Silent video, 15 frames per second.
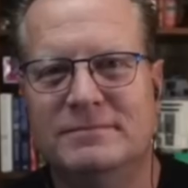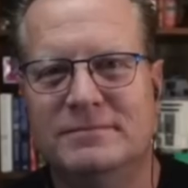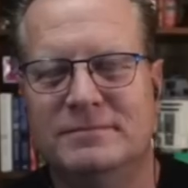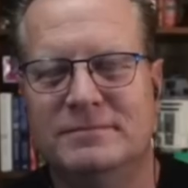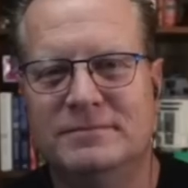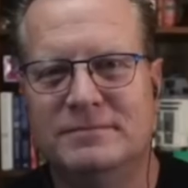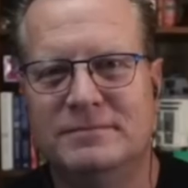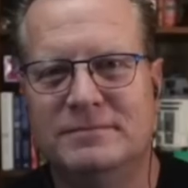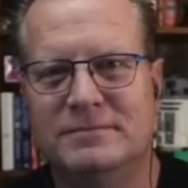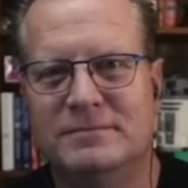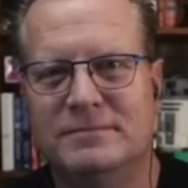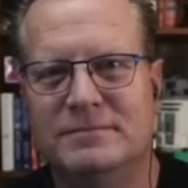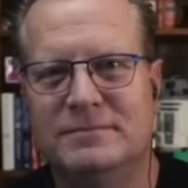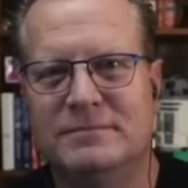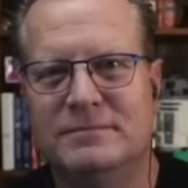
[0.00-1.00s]

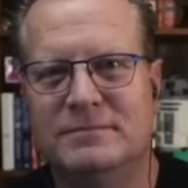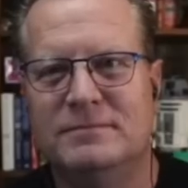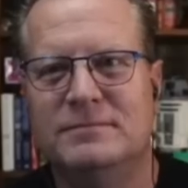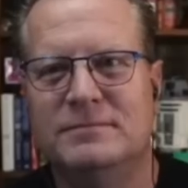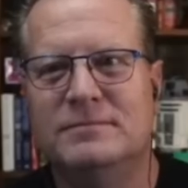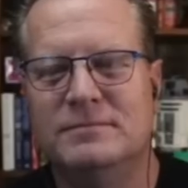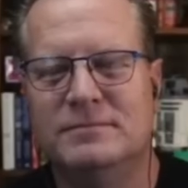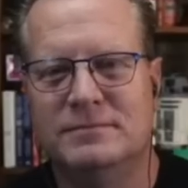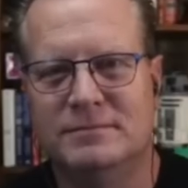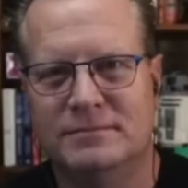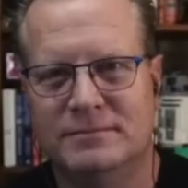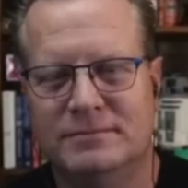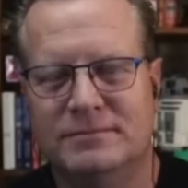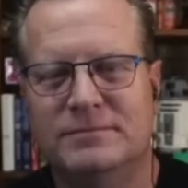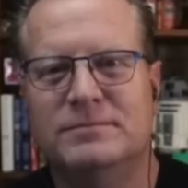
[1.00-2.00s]

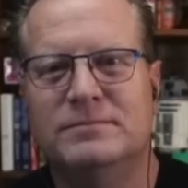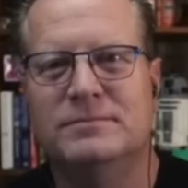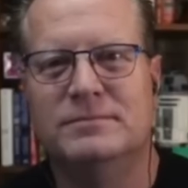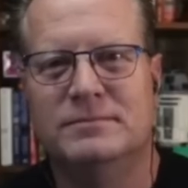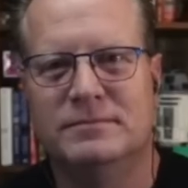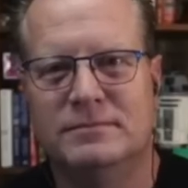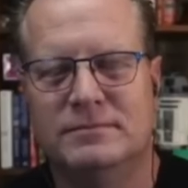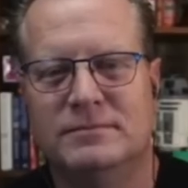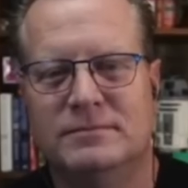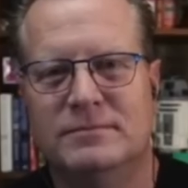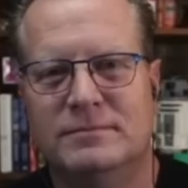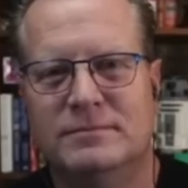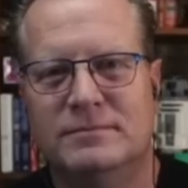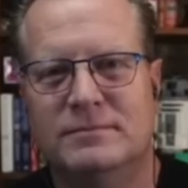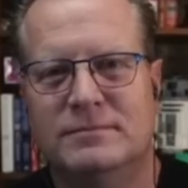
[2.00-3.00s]

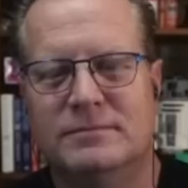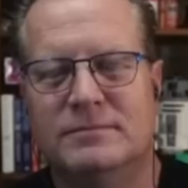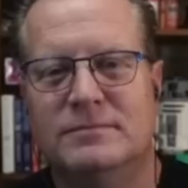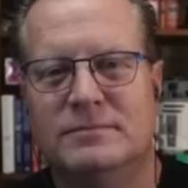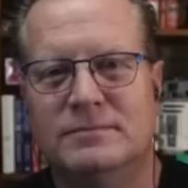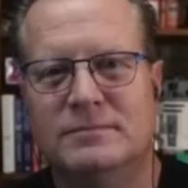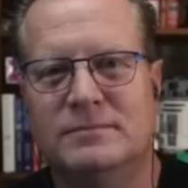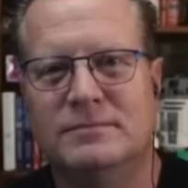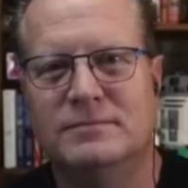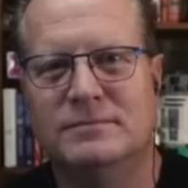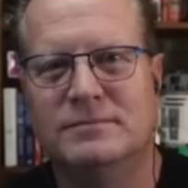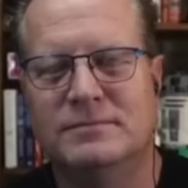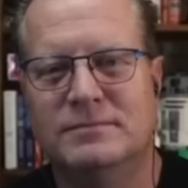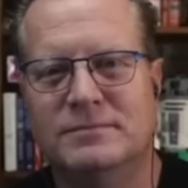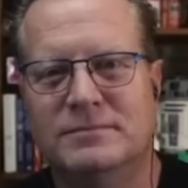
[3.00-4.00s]

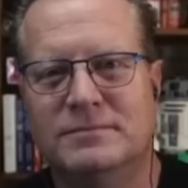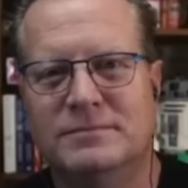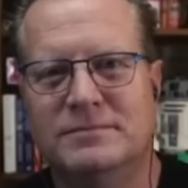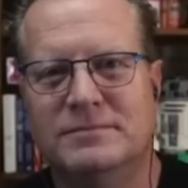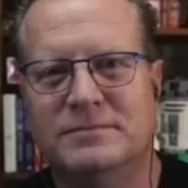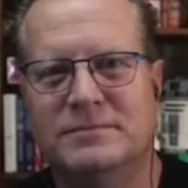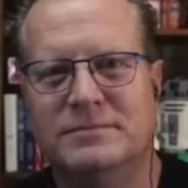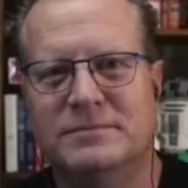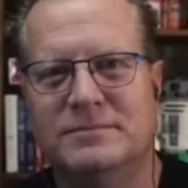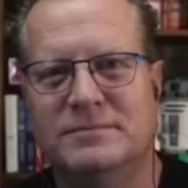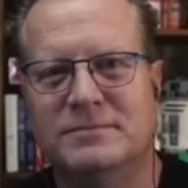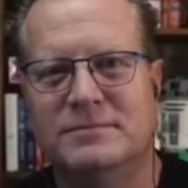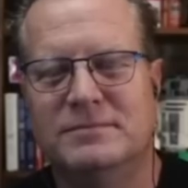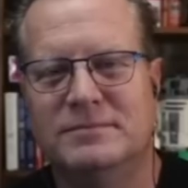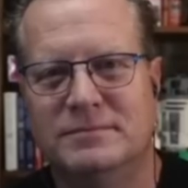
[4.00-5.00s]

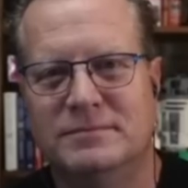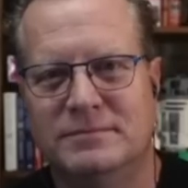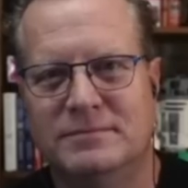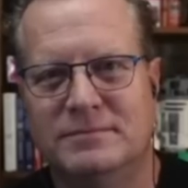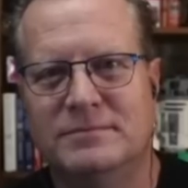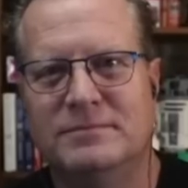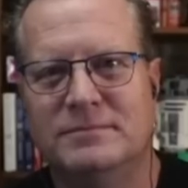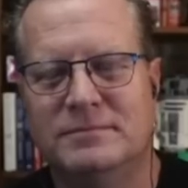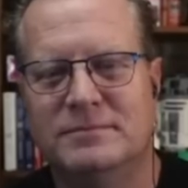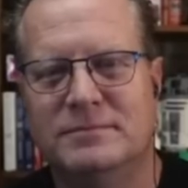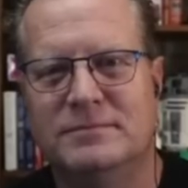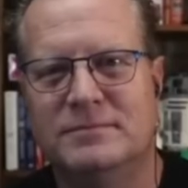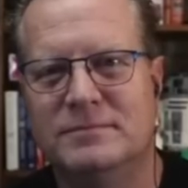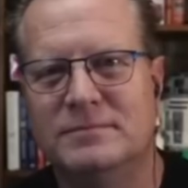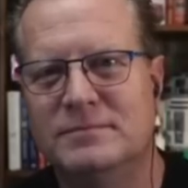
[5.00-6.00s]

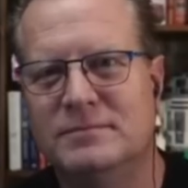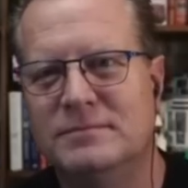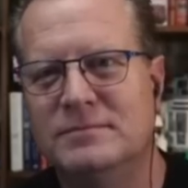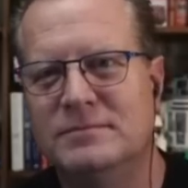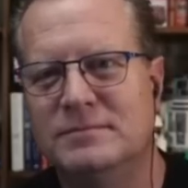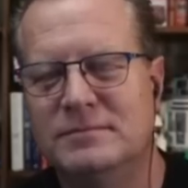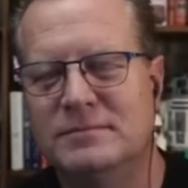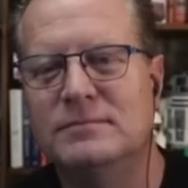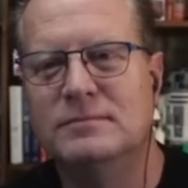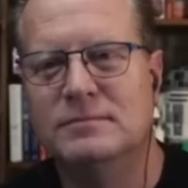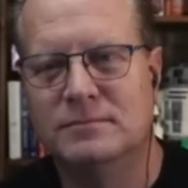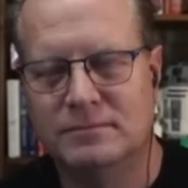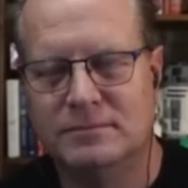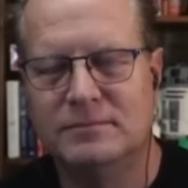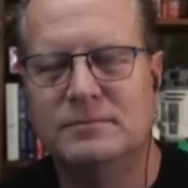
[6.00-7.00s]

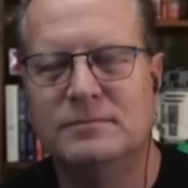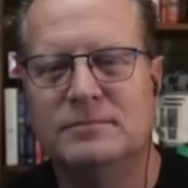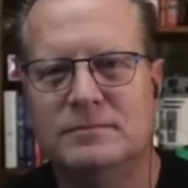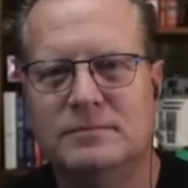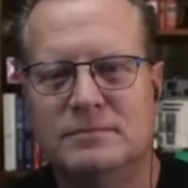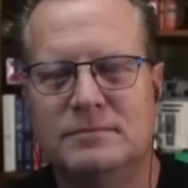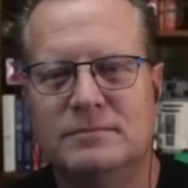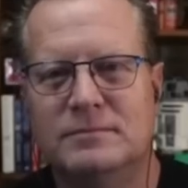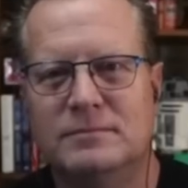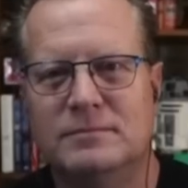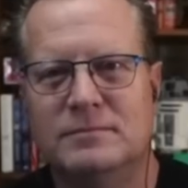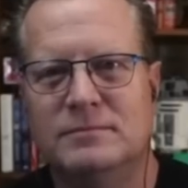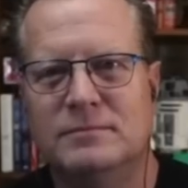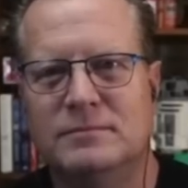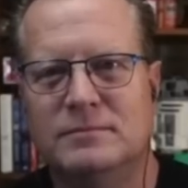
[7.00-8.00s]
(not speaking)